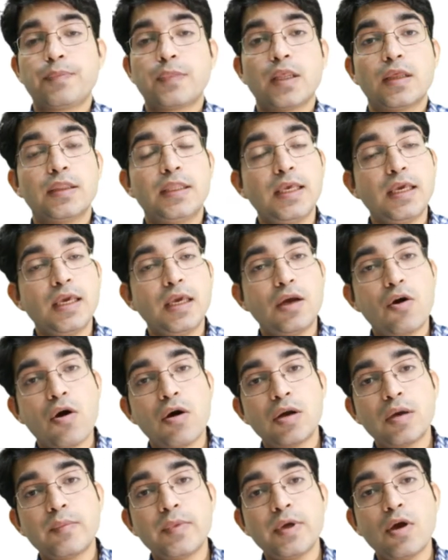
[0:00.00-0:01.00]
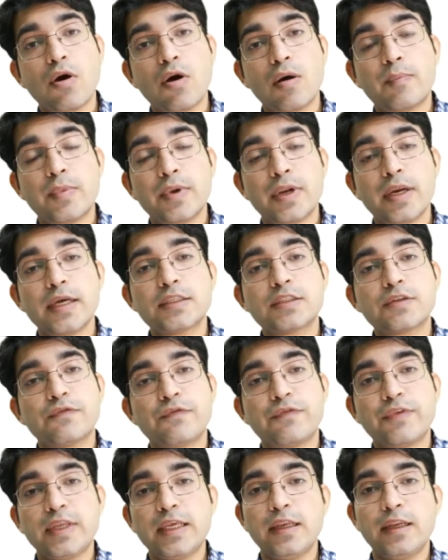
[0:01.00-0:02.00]
The economy operates
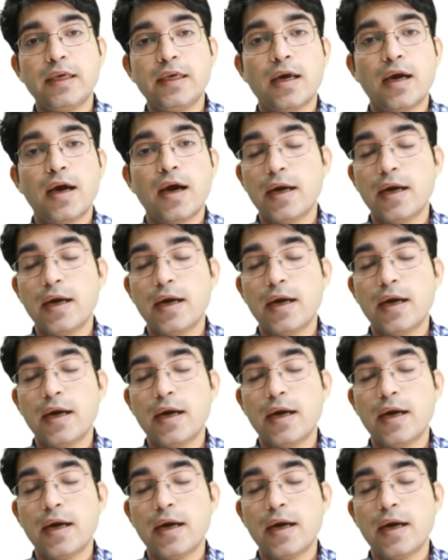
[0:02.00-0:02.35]
freely